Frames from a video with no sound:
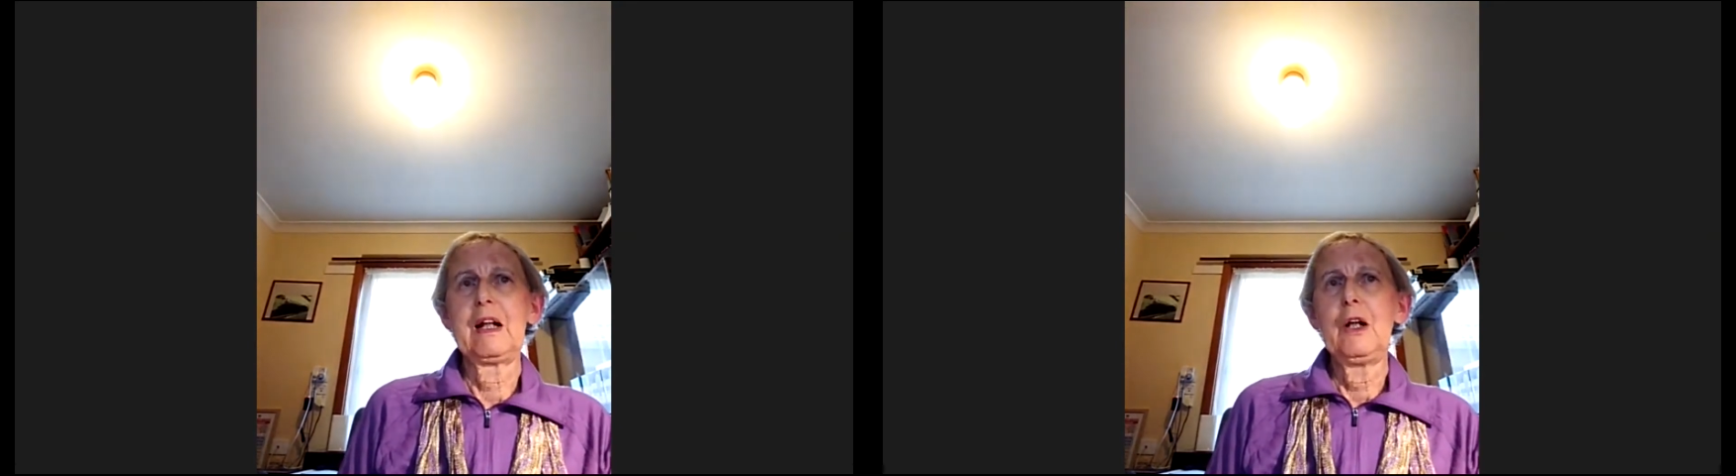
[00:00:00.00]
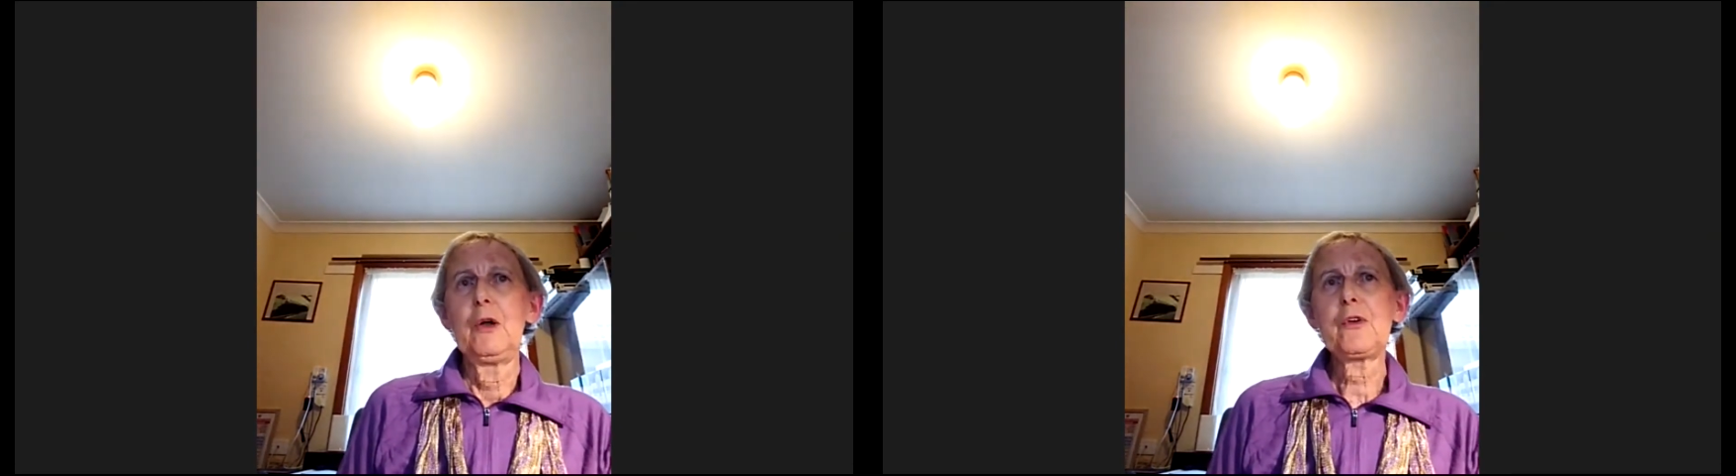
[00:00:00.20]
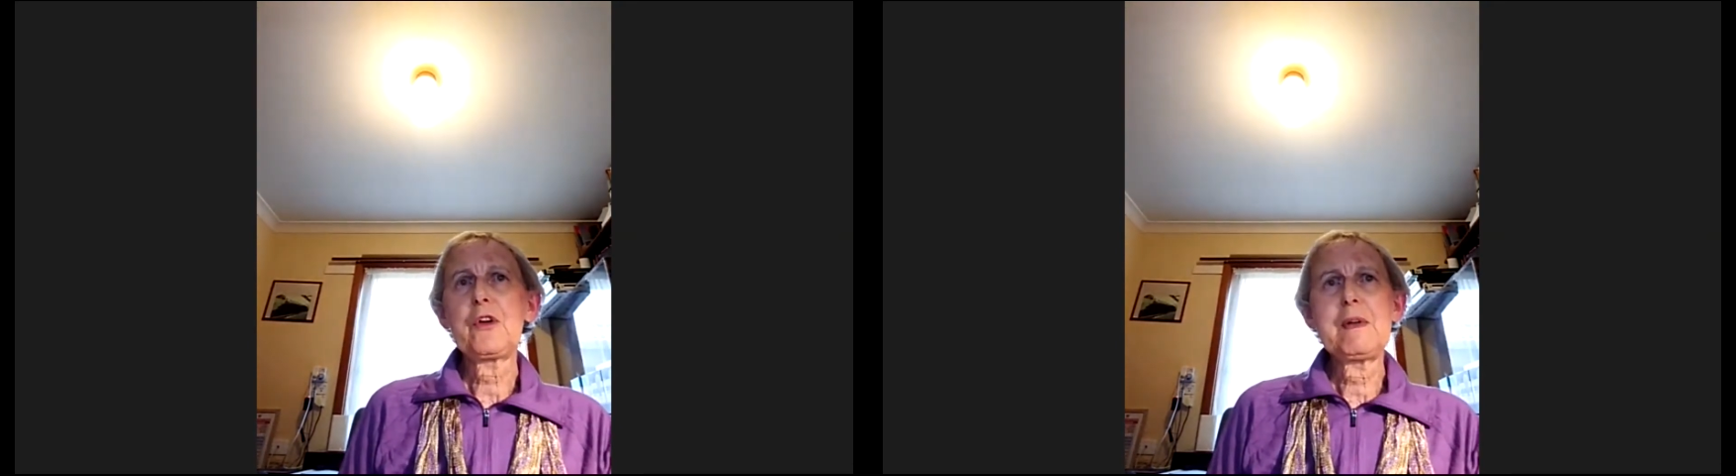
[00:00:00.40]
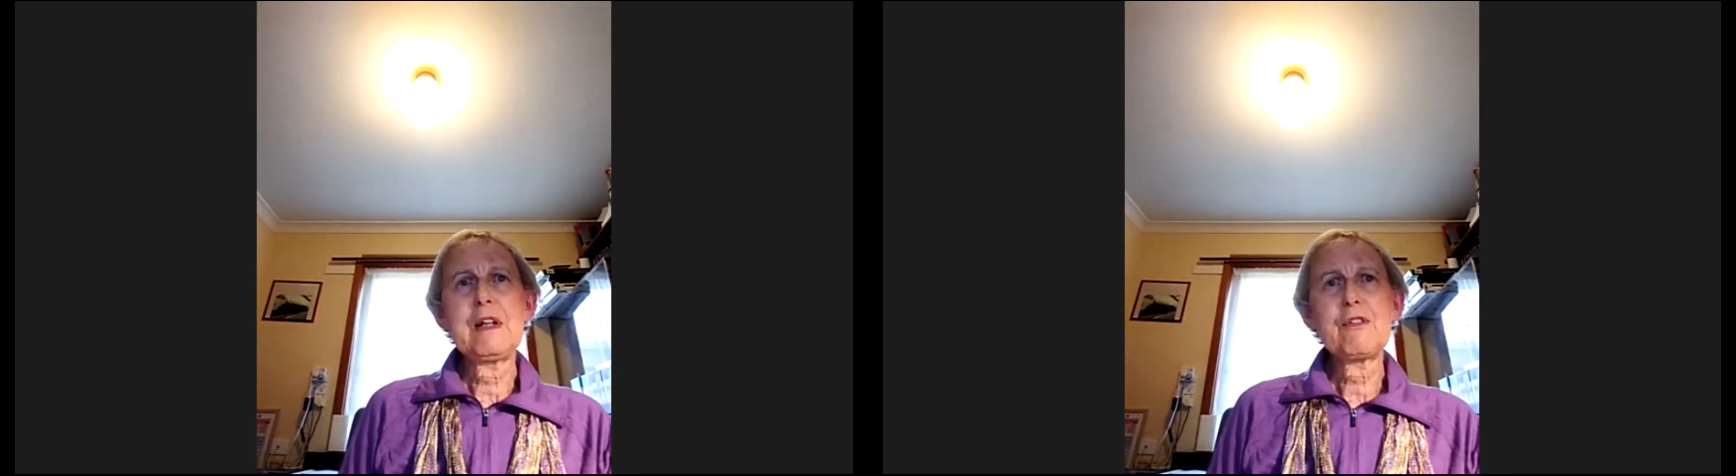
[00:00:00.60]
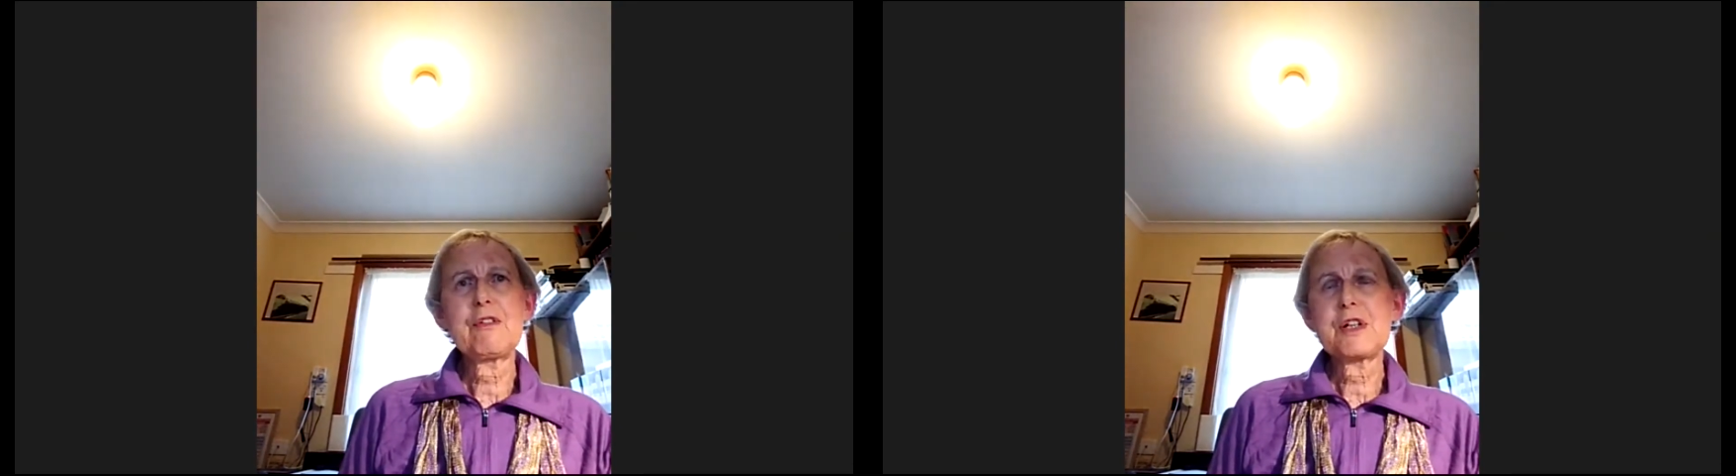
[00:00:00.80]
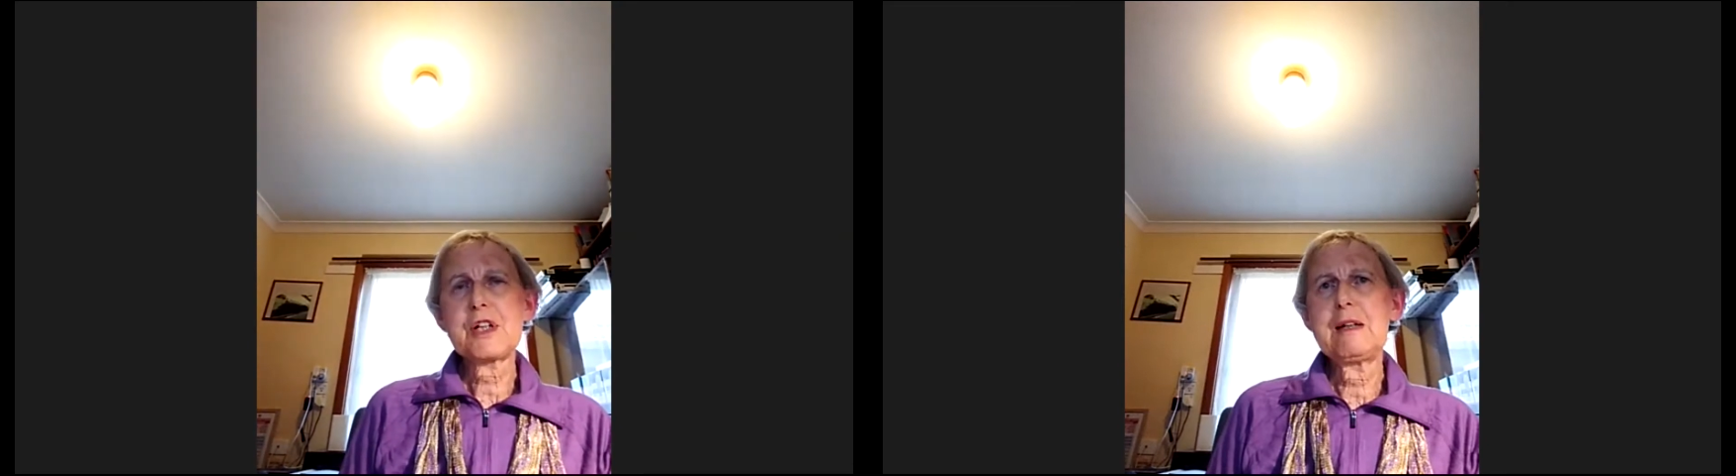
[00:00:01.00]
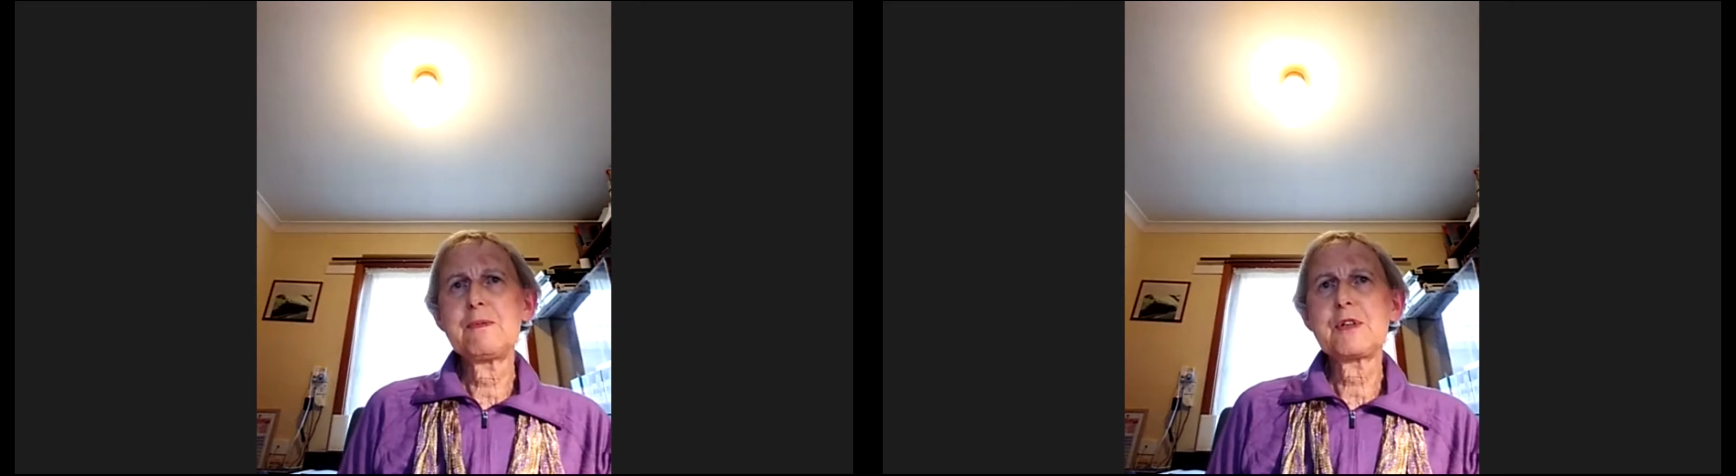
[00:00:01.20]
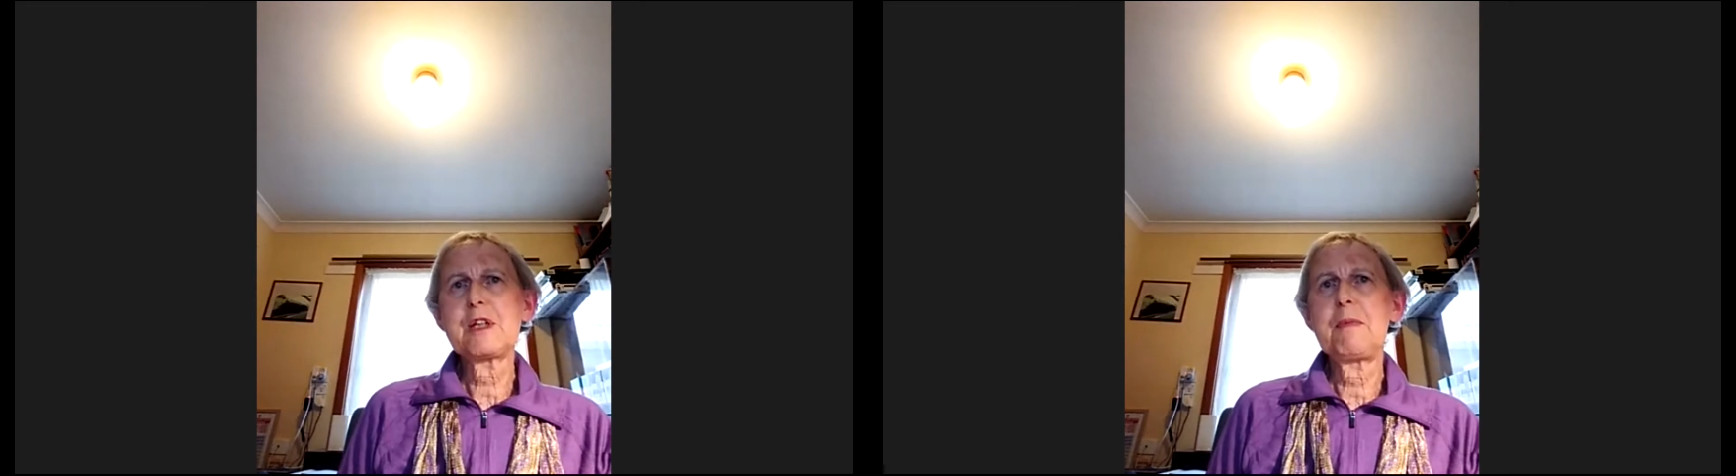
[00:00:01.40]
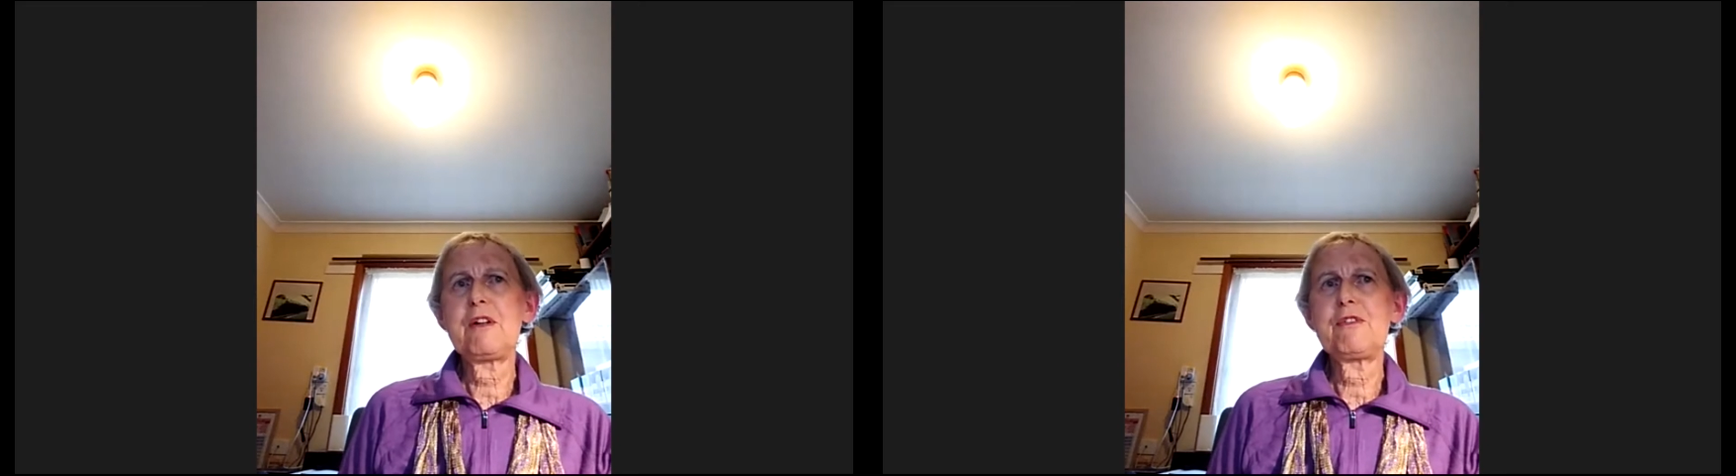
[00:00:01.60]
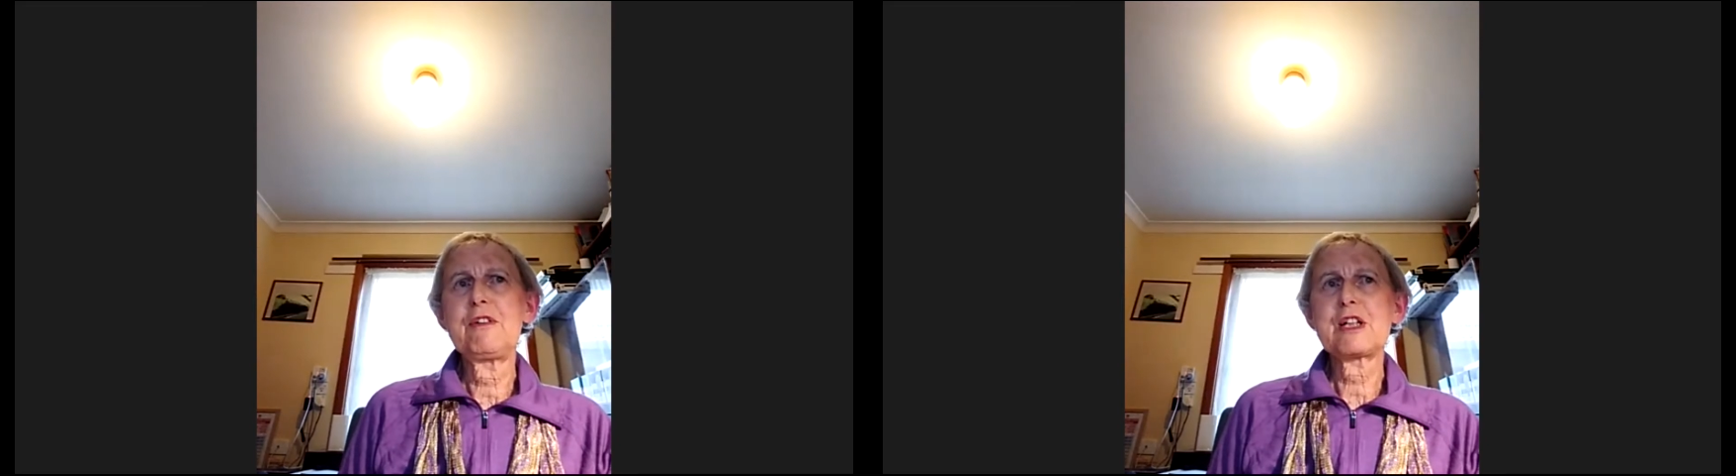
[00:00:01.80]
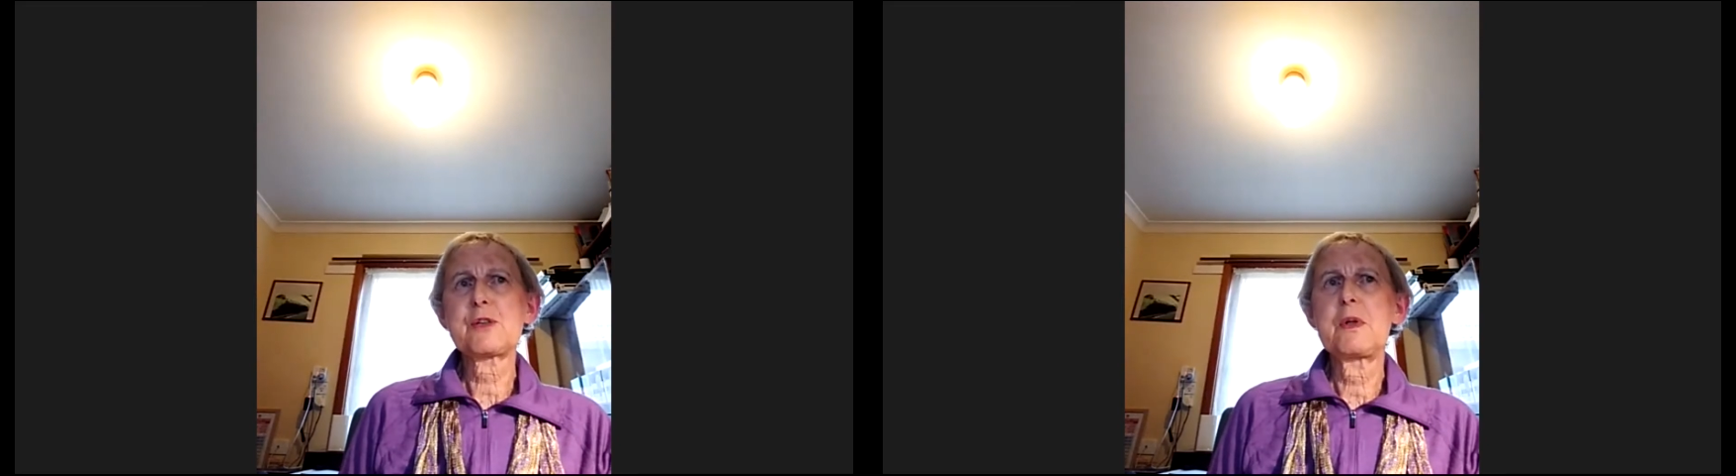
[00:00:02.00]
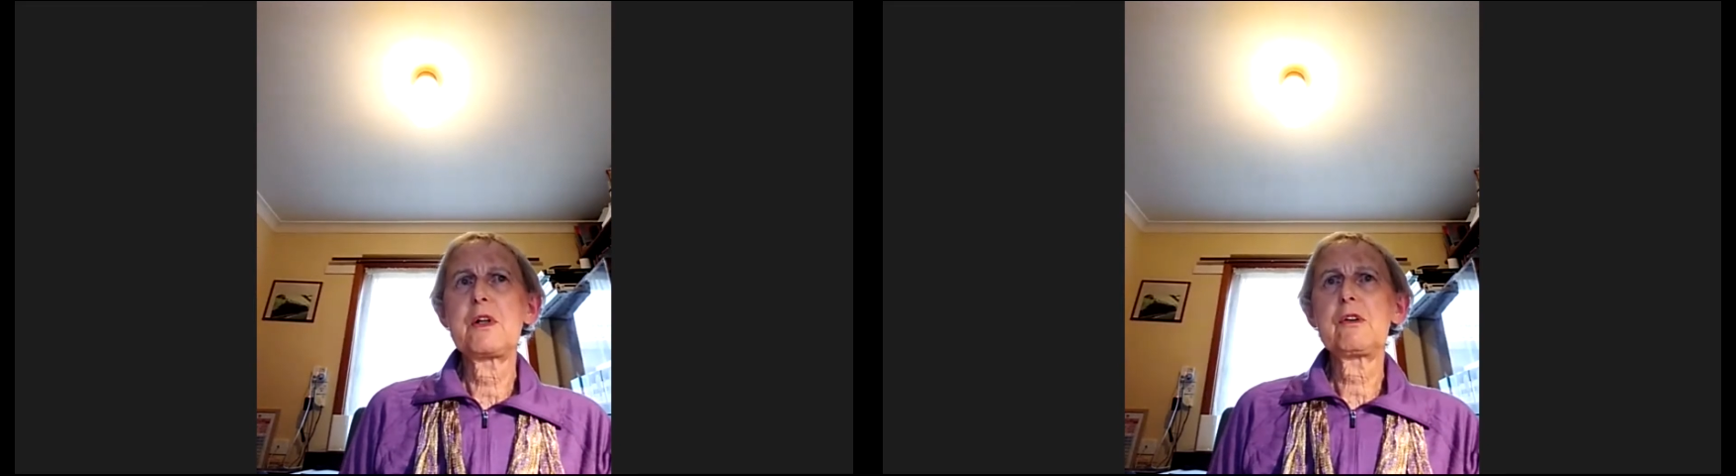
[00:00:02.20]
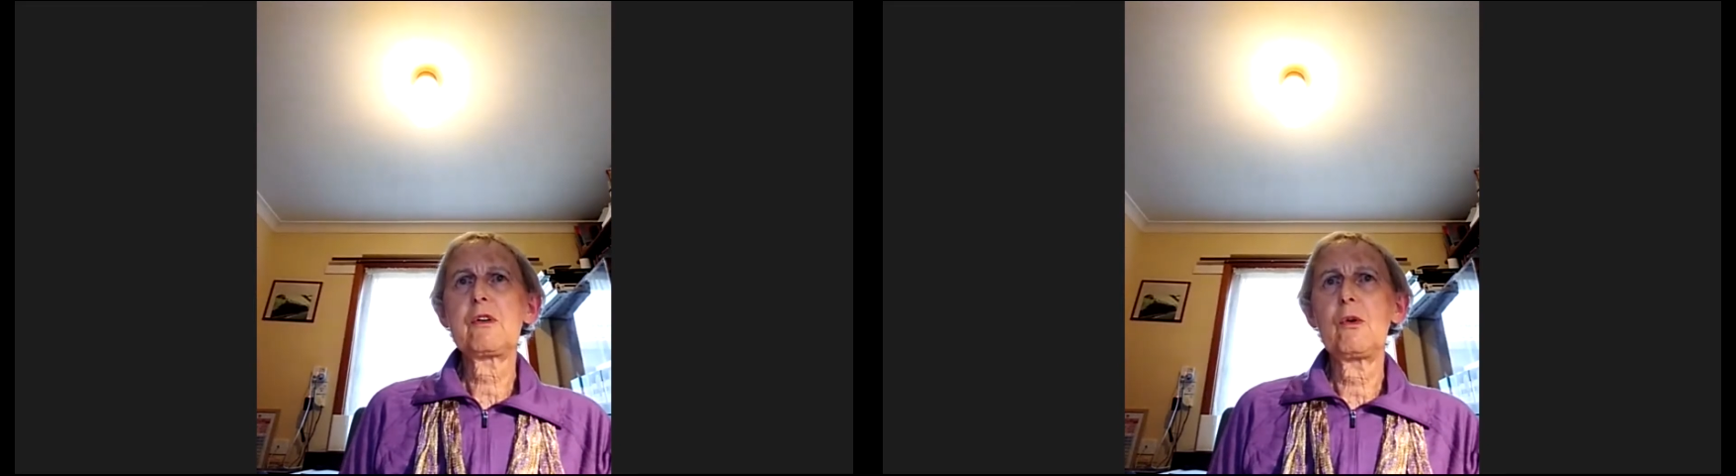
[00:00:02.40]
Although at different times the benefits were not